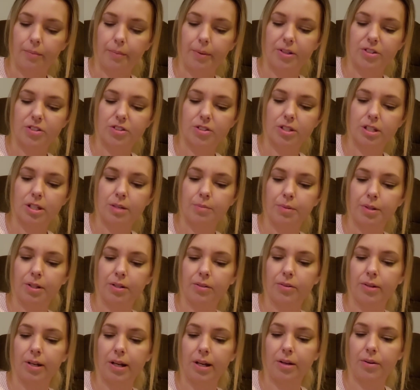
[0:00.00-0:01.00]
might just keep the
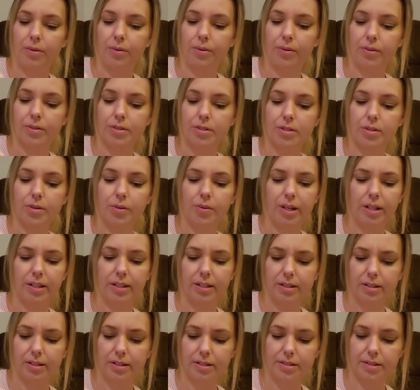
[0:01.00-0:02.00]
little owl. So I
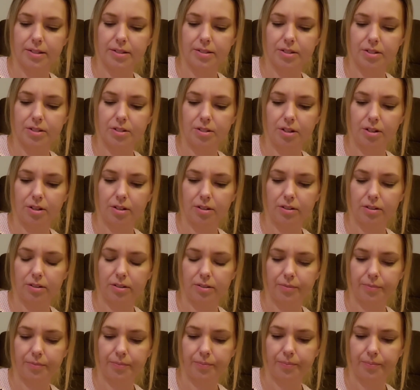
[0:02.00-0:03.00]
think this is a dog.
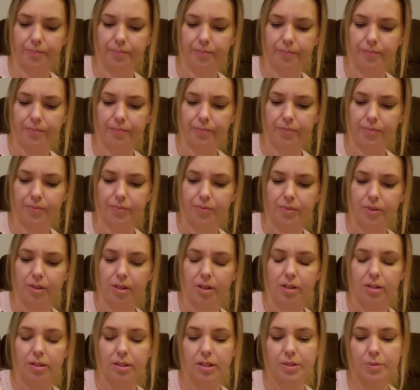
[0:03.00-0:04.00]

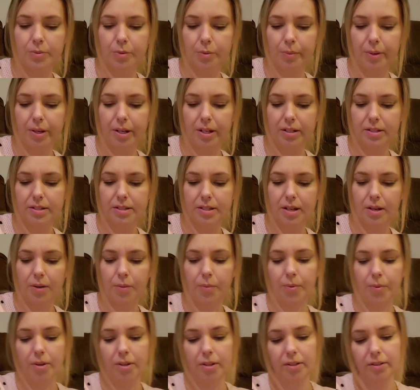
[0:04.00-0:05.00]
These were made in
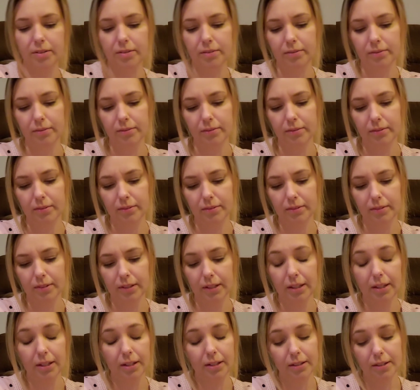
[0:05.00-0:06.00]
Taiwan.
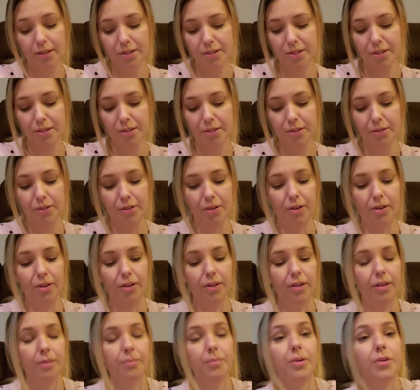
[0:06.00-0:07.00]
I think this is a
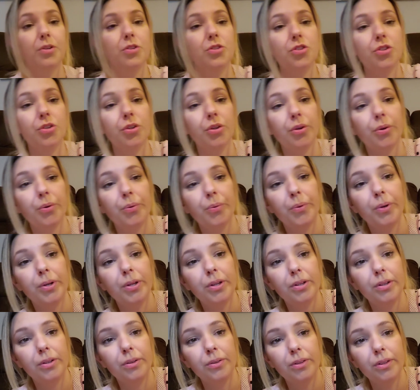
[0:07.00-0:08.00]
dog. I'm not sure. What
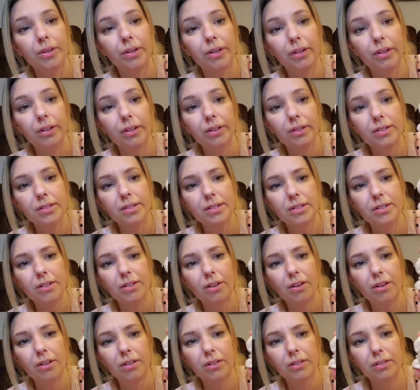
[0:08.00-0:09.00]
do you think? It's a
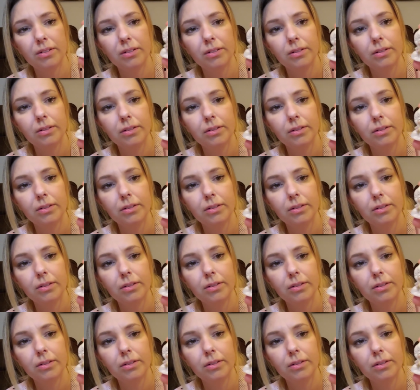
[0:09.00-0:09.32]
dog?